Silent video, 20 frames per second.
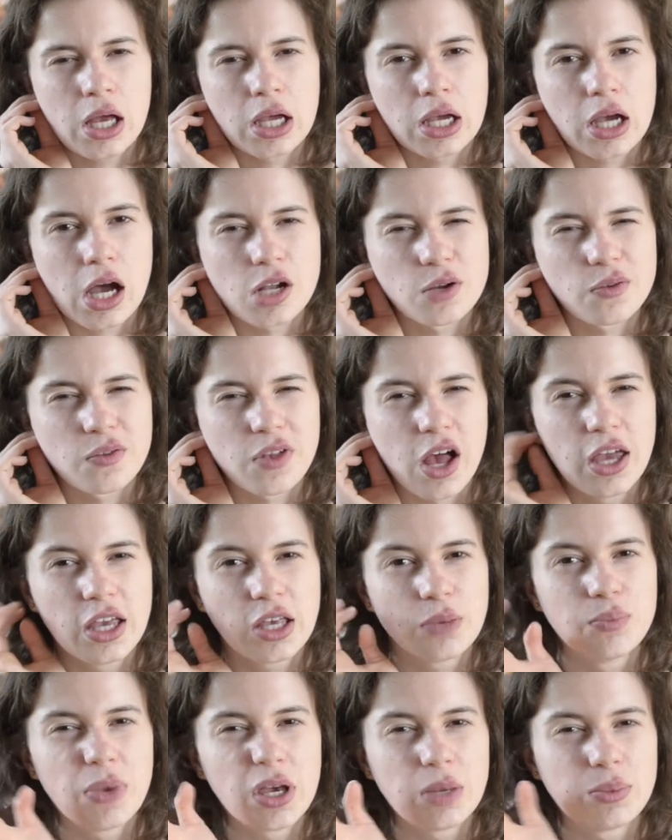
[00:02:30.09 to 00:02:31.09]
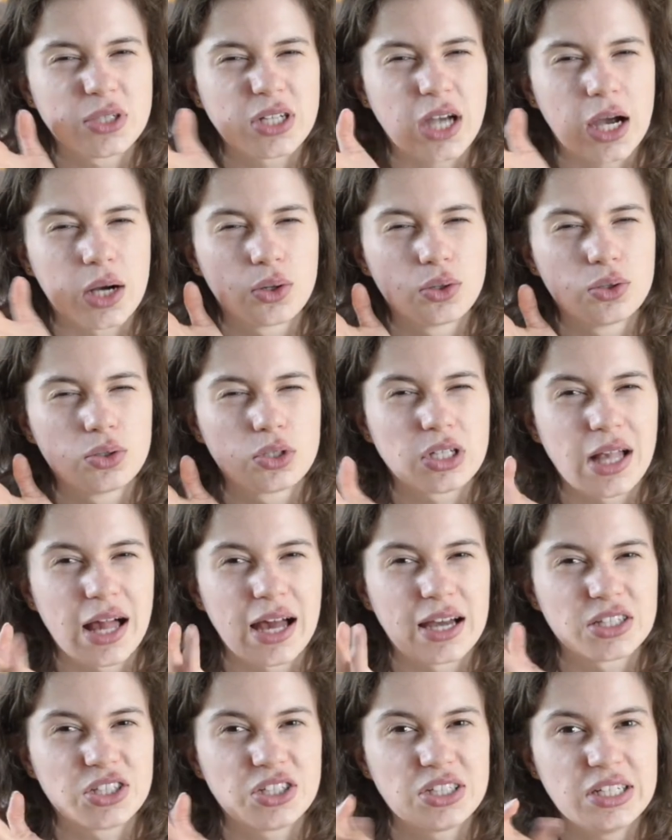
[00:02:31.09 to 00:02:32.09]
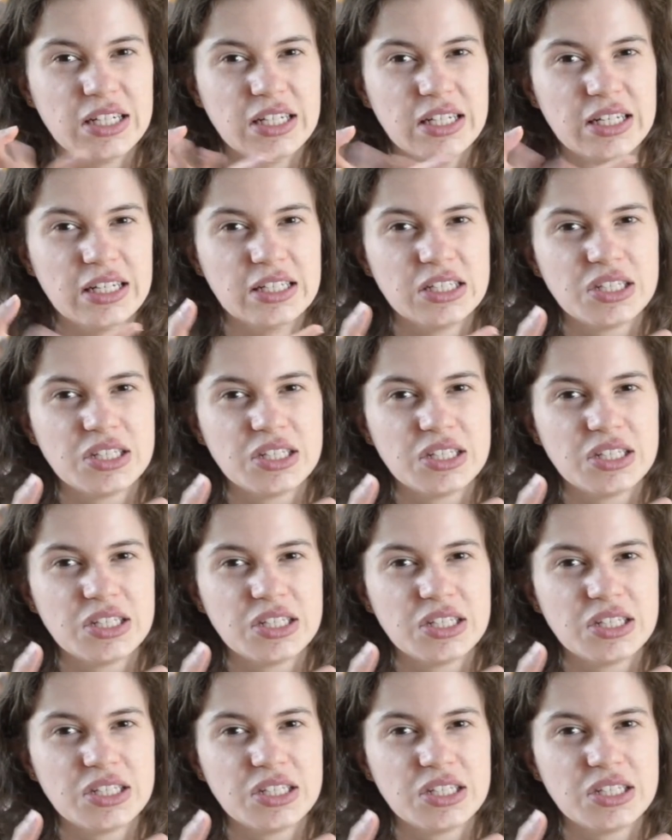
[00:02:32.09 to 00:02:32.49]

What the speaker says: kind of like baby shower slash she